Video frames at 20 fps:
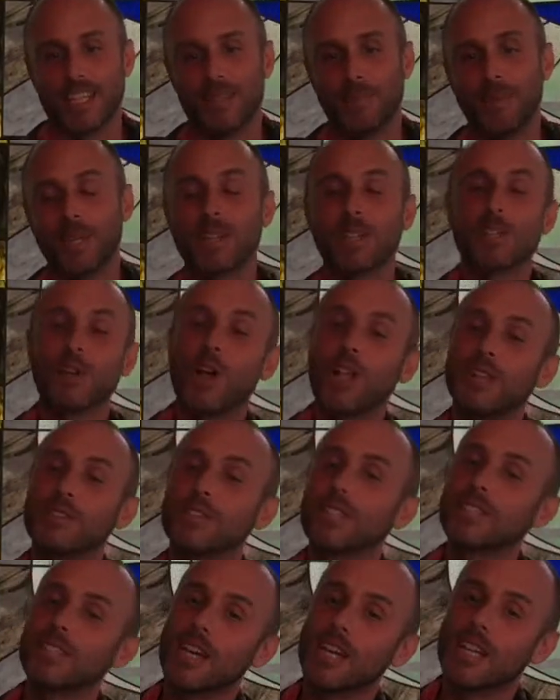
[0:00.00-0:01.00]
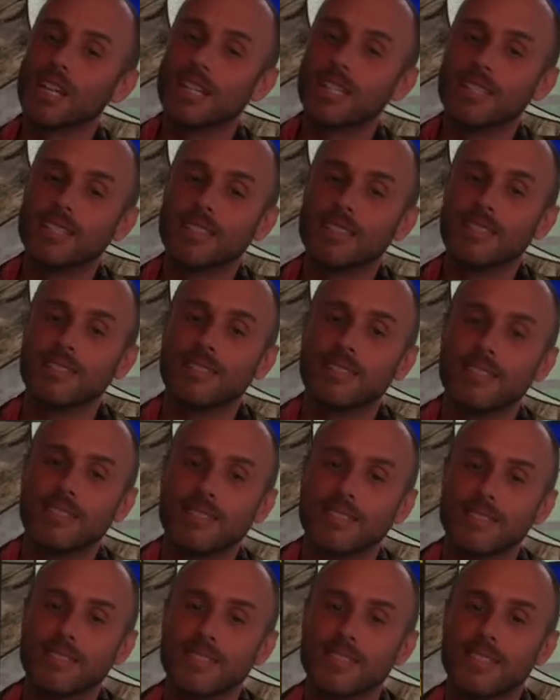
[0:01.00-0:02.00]
Because all of a sudden,
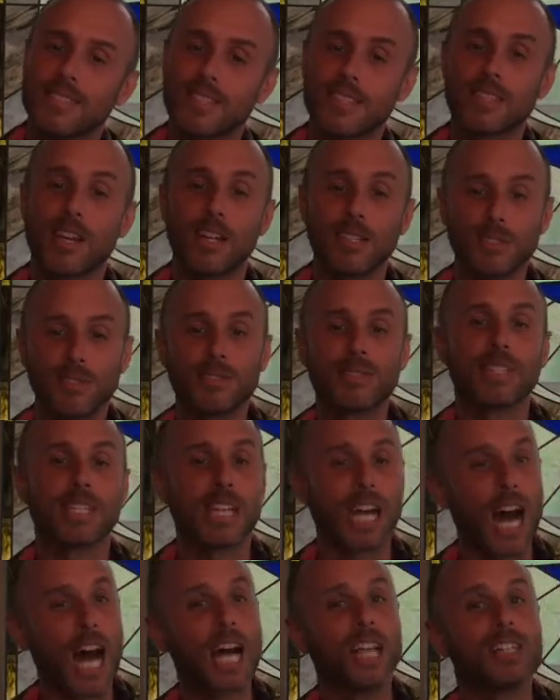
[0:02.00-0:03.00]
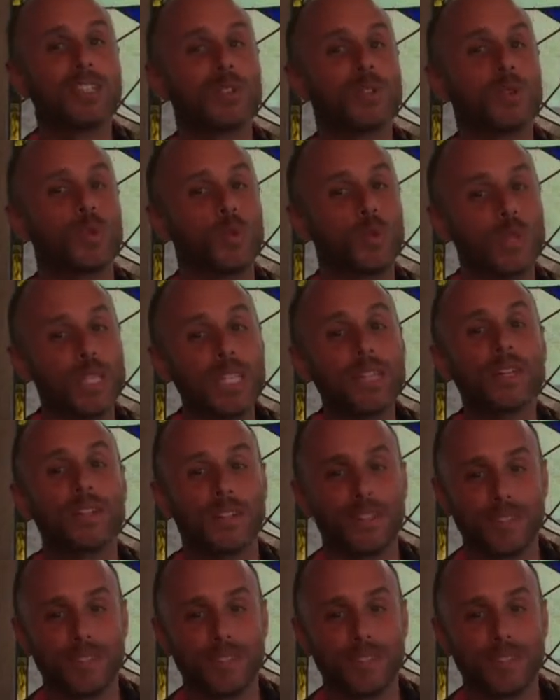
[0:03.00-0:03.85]
stuff got real.